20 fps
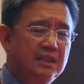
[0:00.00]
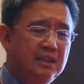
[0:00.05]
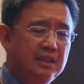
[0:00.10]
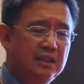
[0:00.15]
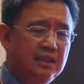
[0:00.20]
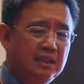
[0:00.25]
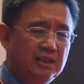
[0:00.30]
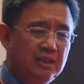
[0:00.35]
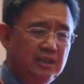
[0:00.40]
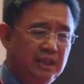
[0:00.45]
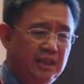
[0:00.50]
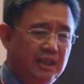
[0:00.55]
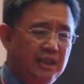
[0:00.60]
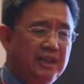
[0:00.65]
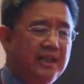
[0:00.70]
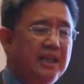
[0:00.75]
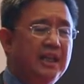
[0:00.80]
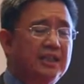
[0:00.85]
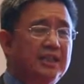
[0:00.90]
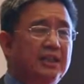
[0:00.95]
Should we
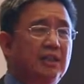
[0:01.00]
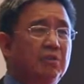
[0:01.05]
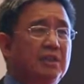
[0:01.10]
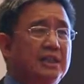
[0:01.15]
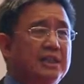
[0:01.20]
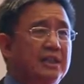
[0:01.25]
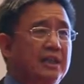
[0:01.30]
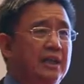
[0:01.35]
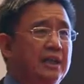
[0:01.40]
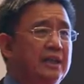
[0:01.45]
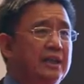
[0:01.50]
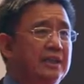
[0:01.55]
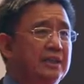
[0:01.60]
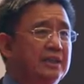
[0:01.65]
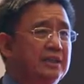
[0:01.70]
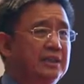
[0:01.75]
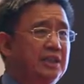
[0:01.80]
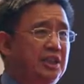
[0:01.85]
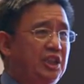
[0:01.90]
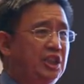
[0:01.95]
have more investment
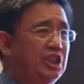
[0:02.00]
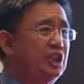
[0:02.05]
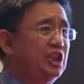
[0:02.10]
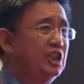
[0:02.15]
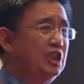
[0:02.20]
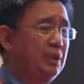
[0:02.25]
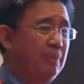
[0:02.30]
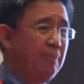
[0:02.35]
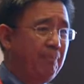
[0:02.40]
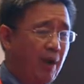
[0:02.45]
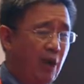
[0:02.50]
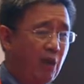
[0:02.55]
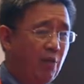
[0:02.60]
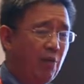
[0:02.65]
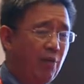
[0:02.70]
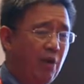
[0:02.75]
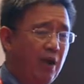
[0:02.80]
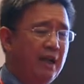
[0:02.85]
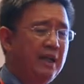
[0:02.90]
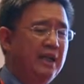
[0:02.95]
over the
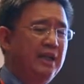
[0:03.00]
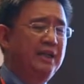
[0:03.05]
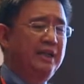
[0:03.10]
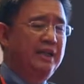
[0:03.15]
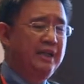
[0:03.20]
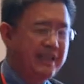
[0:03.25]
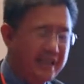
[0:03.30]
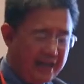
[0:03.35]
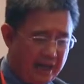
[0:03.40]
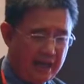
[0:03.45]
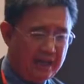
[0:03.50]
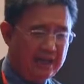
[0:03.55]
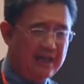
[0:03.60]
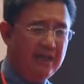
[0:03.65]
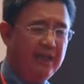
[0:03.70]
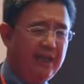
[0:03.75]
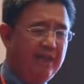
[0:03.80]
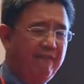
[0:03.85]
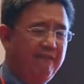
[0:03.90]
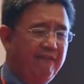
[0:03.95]
influential power of
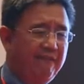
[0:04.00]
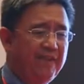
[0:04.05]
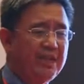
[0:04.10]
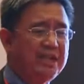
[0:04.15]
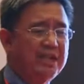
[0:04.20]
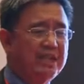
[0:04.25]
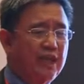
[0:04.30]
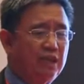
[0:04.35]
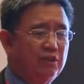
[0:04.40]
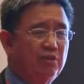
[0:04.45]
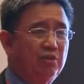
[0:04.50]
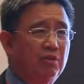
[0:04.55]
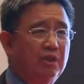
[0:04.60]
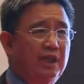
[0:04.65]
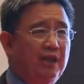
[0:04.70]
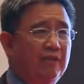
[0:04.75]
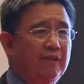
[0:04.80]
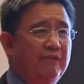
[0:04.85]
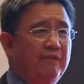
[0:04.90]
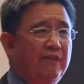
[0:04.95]
CSR?
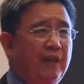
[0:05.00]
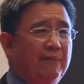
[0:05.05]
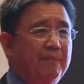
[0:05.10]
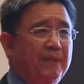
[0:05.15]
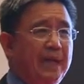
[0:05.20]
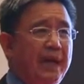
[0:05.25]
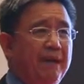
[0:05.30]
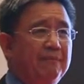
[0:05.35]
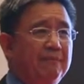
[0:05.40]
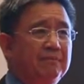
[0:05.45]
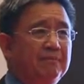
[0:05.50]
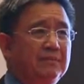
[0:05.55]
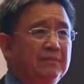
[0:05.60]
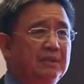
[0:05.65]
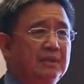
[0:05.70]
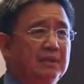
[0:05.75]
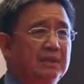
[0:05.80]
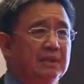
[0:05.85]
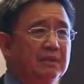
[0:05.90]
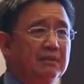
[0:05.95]
I
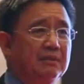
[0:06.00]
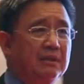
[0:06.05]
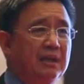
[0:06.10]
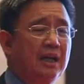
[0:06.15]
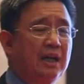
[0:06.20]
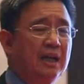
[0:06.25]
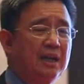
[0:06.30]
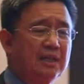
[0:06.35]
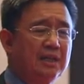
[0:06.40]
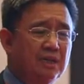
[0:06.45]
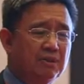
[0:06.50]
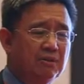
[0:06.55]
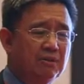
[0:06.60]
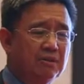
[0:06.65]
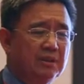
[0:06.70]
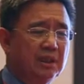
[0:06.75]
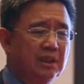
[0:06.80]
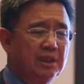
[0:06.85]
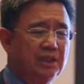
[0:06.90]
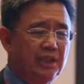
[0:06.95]
think corporate
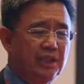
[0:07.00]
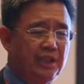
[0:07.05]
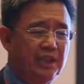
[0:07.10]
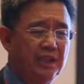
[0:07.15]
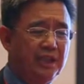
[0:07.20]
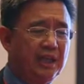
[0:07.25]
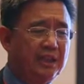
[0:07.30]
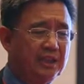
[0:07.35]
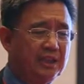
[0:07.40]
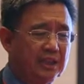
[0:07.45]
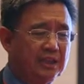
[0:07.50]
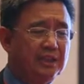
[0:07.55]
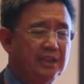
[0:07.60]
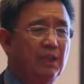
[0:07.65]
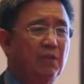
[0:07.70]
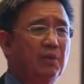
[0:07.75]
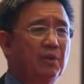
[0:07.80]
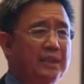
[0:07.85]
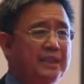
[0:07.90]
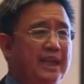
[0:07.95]
responsibility
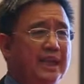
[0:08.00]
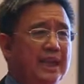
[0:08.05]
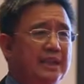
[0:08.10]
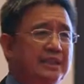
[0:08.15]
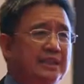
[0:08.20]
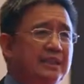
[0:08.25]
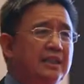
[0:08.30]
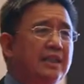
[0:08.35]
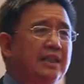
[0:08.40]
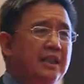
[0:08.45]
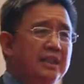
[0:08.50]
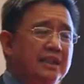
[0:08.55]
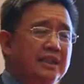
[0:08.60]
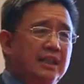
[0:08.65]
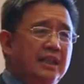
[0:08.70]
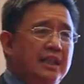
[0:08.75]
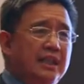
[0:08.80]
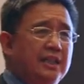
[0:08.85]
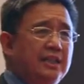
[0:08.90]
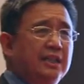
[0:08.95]
covers two
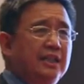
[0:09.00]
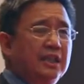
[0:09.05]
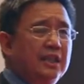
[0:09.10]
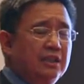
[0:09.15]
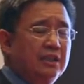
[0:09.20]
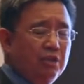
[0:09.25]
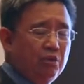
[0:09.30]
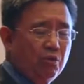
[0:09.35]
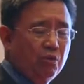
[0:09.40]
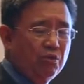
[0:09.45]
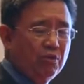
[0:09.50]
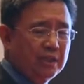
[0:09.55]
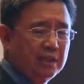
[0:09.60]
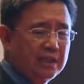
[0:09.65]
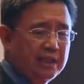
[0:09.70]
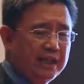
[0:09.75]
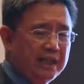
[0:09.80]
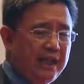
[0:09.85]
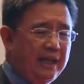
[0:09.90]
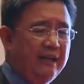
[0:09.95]
important components.
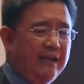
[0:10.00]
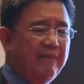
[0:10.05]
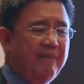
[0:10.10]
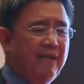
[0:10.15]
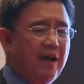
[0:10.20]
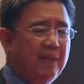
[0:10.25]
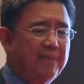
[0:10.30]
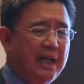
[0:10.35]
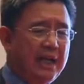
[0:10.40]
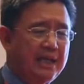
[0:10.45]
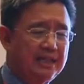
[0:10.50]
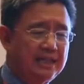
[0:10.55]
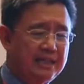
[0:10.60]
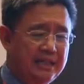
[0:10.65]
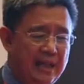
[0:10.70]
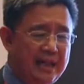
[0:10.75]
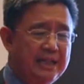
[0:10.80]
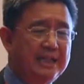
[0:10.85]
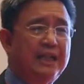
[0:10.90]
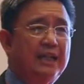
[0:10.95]
The
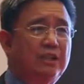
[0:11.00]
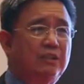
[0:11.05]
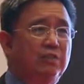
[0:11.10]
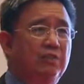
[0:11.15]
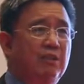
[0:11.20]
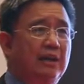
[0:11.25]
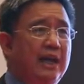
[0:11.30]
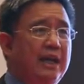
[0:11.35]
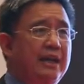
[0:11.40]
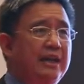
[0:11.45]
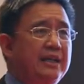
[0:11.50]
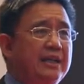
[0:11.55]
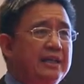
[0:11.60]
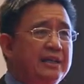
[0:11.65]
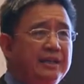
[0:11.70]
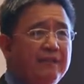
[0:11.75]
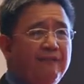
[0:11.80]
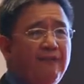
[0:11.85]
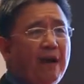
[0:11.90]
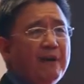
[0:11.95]
social value of the
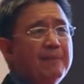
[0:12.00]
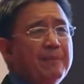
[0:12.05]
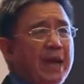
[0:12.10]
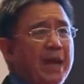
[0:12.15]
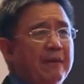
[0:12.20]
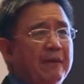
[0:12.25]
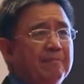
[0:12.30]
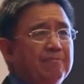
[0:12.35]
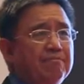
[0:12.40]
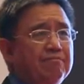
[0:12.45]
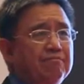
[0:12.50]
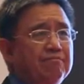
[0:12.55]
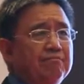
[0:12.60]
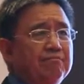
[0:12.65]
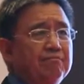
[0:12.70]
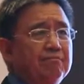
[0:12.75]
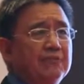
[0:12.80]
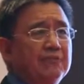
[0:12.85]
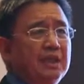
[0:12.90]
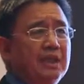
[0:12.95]
company can
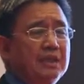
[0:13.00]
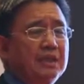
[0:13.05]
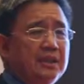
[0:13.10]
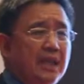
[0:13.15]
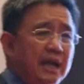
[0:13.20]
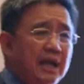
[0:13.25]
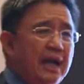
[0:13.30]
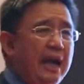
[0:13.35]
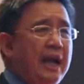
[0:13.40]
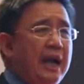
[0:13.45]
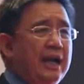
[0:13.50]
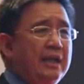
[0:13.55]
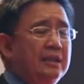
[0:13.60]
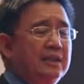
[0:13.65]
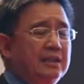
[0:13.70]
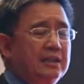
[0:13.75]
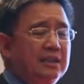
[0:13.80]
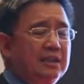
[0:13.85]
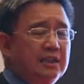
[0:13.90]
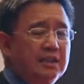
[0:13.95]
also be displayed
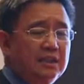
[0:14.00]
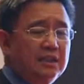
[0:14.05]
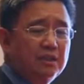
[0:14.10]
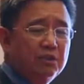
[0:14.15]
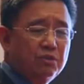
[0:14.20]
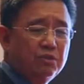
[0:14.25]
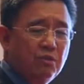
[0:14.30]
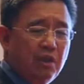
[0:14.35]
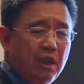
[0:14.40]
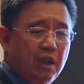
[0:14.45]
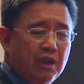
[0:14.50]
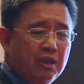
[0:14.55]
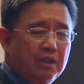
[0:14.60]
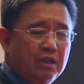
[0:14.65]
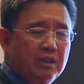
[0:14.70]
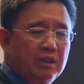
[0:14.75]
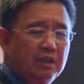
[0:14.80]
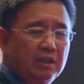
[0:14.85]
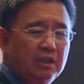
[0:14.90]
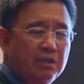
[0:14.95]
through these two
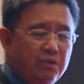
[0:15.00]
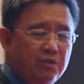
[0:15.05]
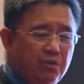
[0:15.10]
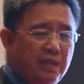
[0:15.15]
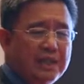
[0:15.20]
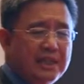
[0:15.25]
channels.